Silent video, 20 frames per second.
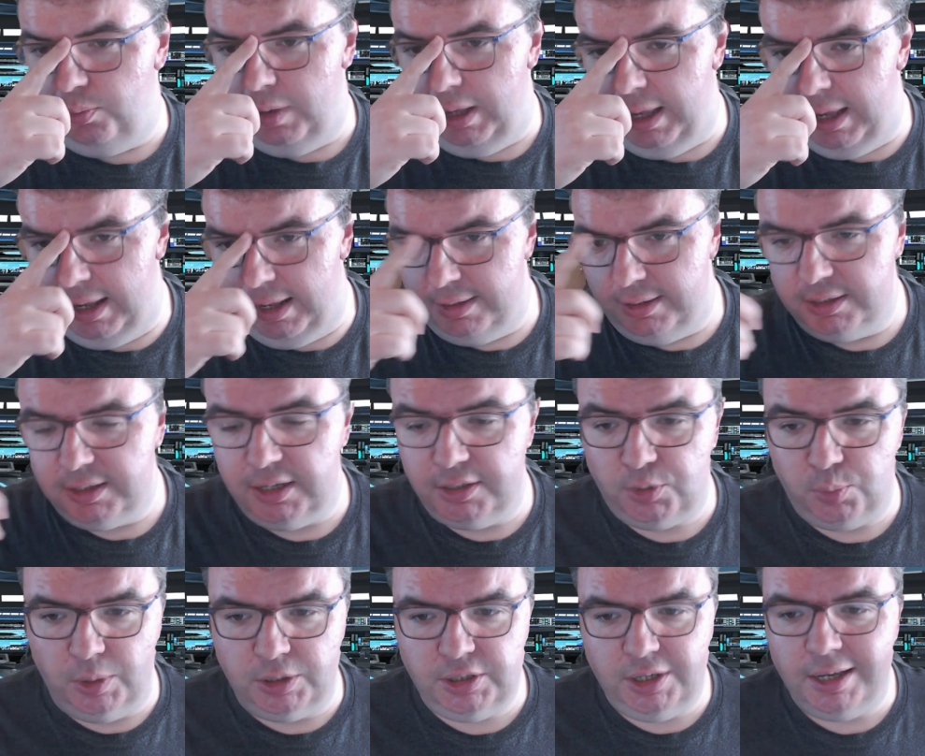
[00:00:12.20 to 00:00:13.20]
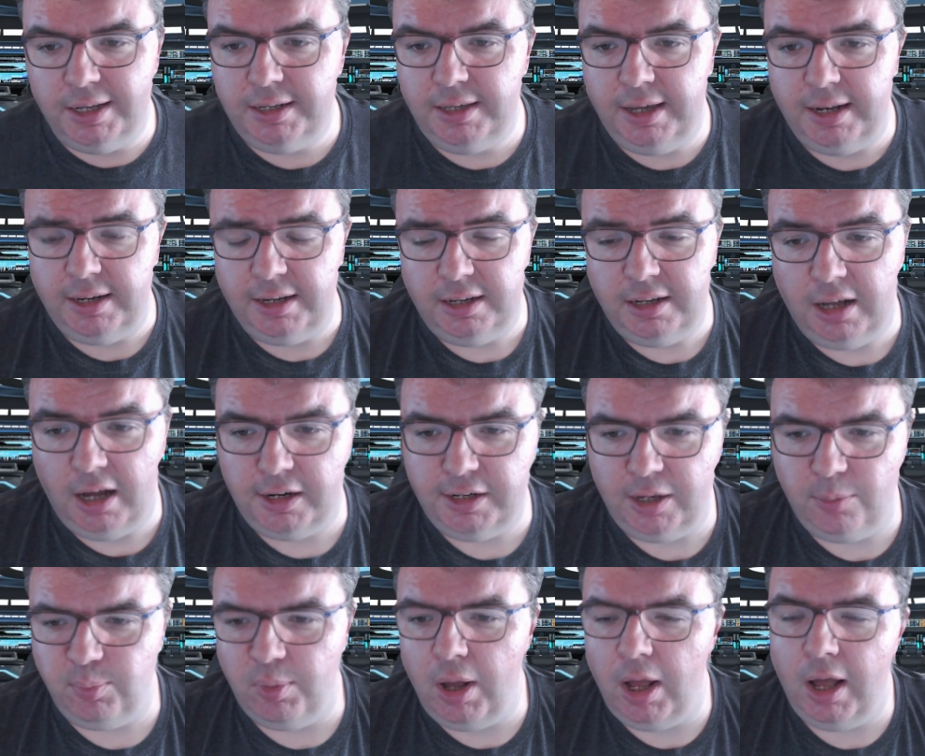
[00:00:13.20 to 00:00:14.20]
Uh, in this case, once again, getting caught
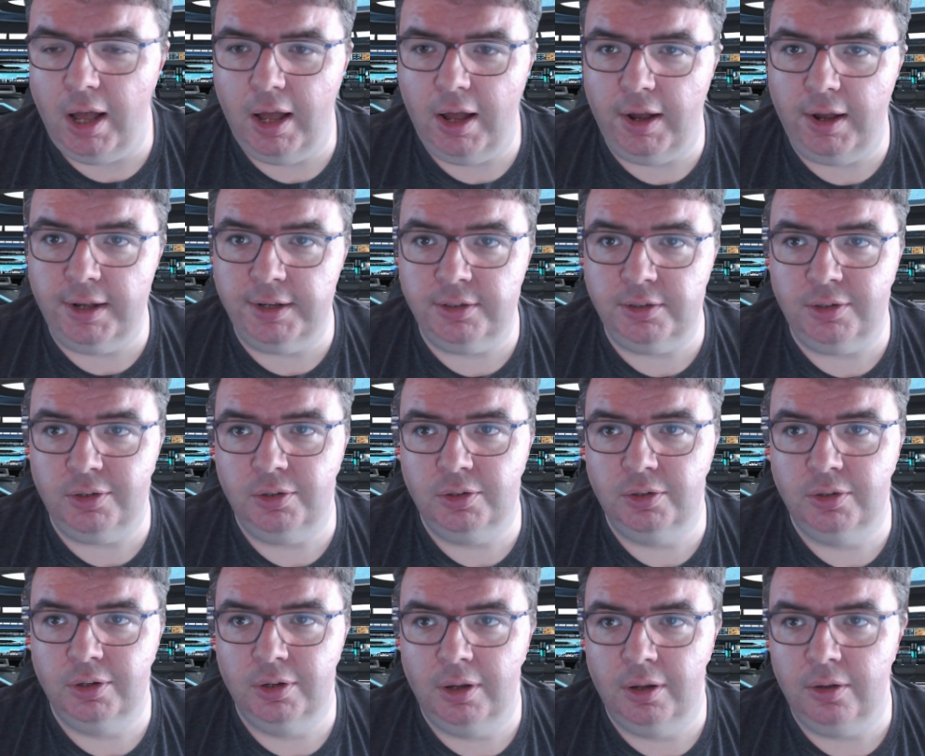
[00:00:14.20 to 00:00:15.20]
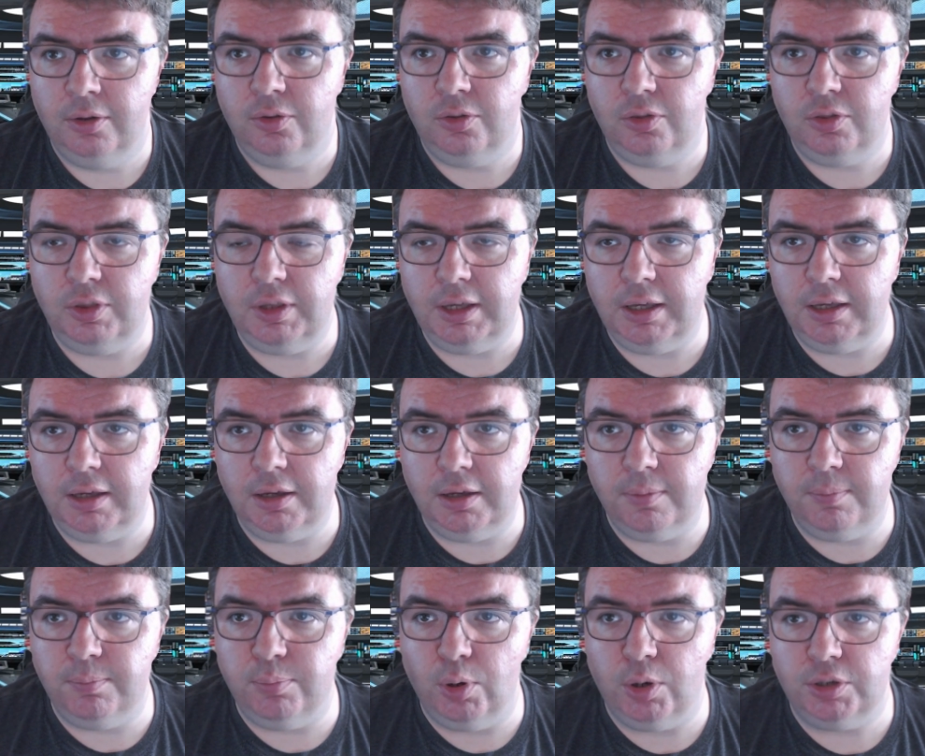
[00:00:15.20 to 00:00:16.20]
up on the
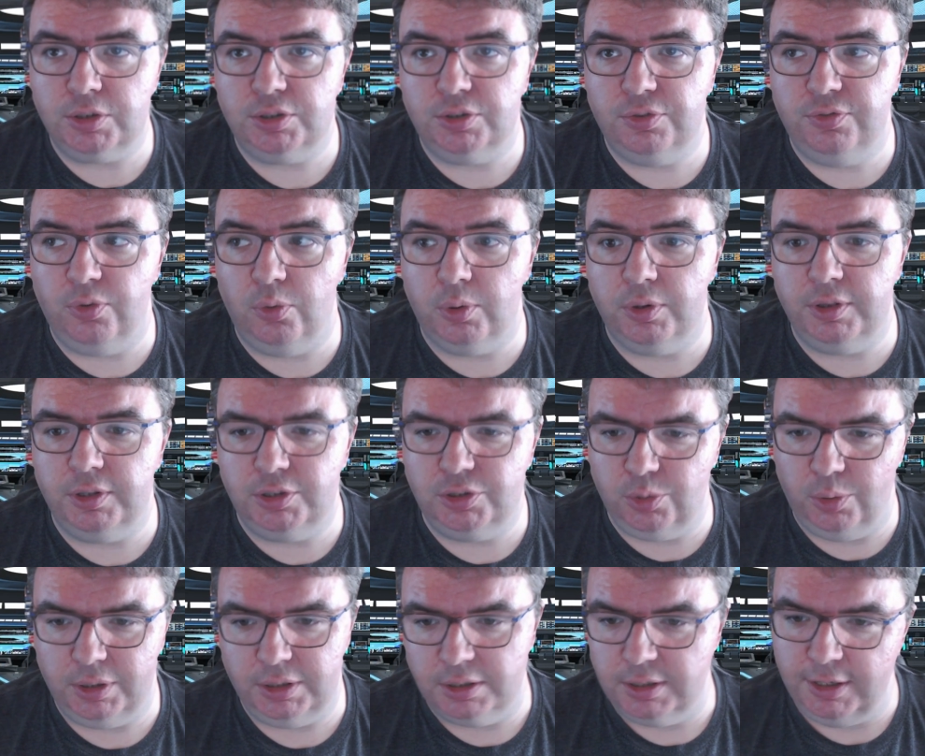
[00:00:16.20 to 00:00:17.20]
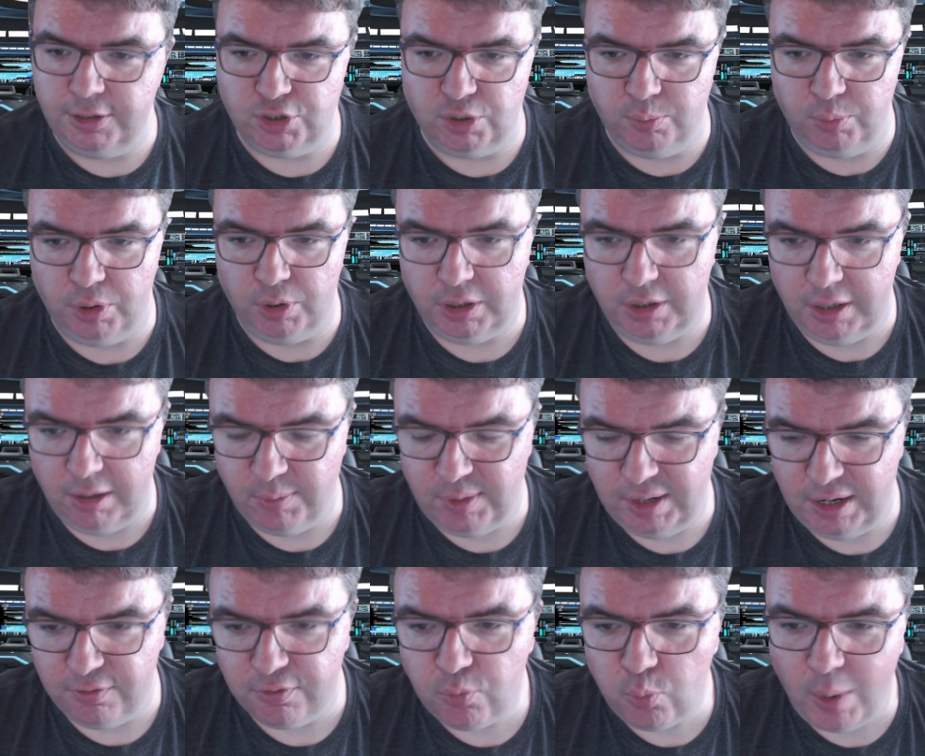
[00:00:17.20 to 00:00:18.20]
books for the Sword and Laser Book Club that
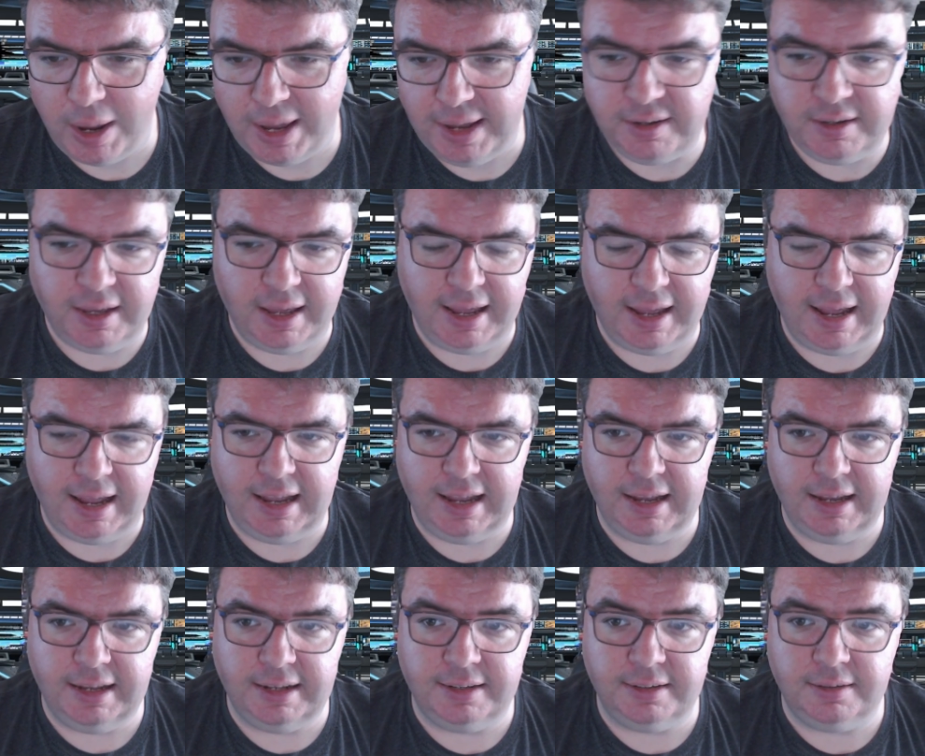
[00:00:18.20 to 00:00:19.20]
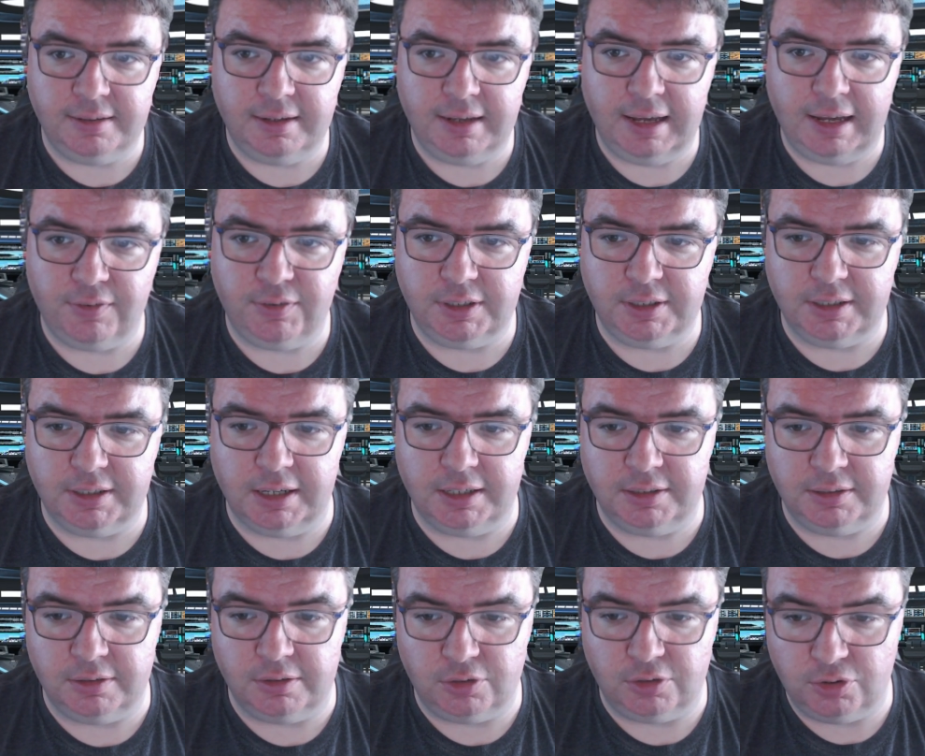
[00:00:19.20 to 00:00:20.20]
I've read and haven't
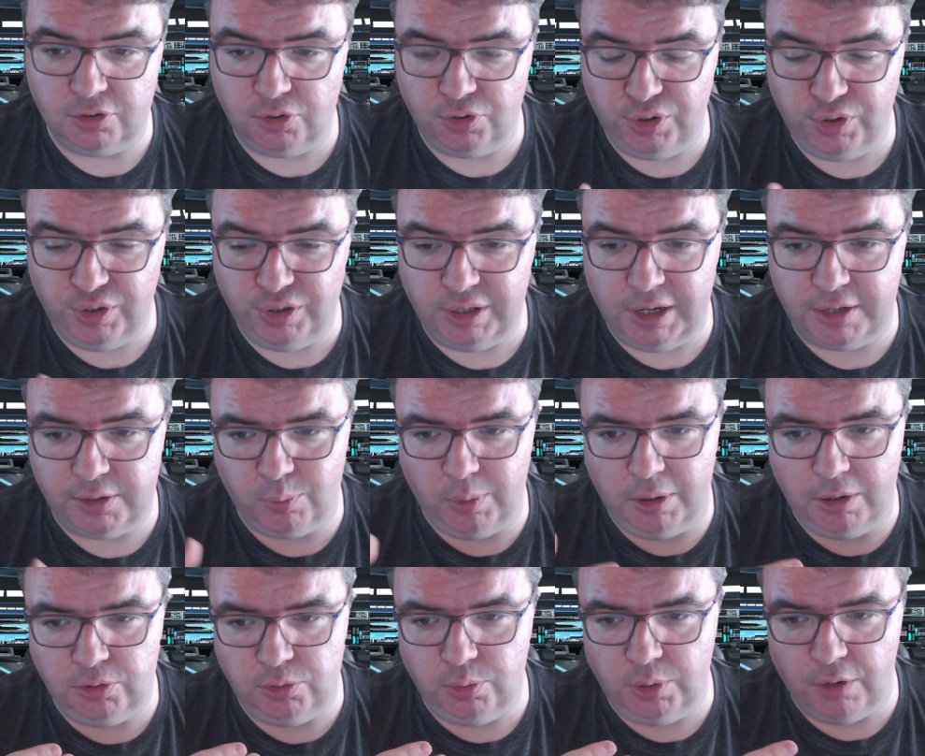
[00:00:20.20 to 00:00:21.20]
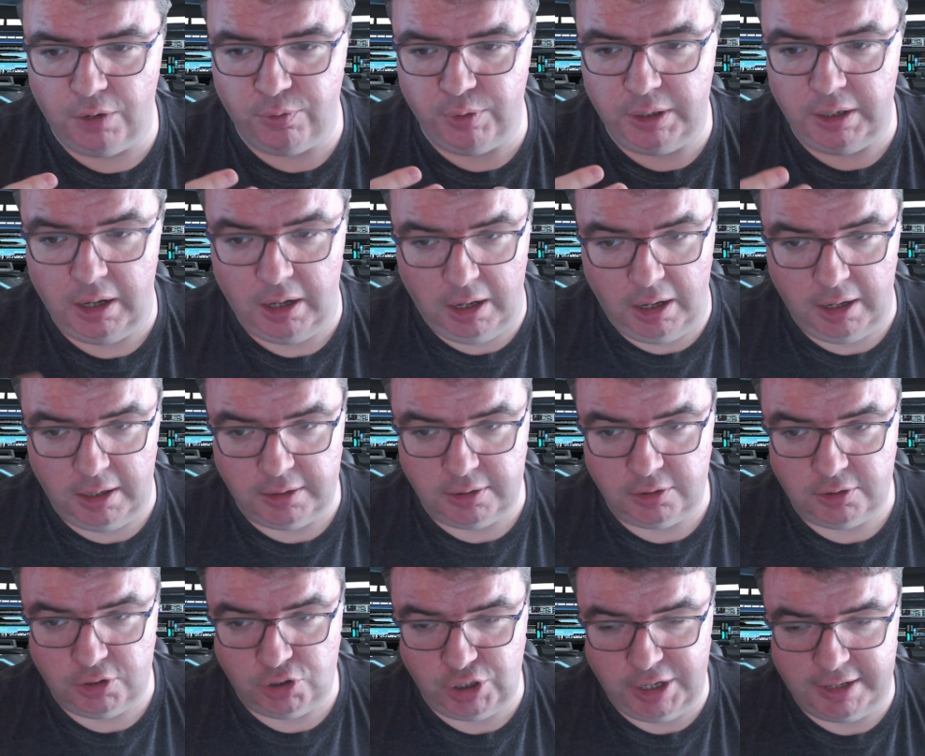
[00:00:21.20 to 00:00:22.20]
gotten, gotten around to covering on the
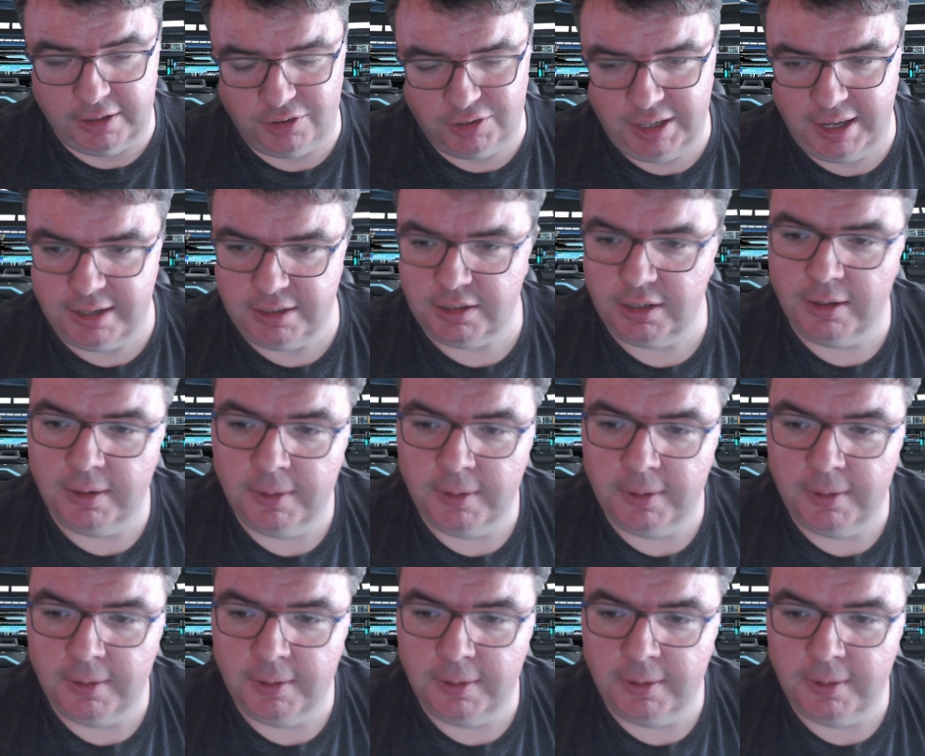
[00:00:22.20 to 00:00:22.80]
channel yet.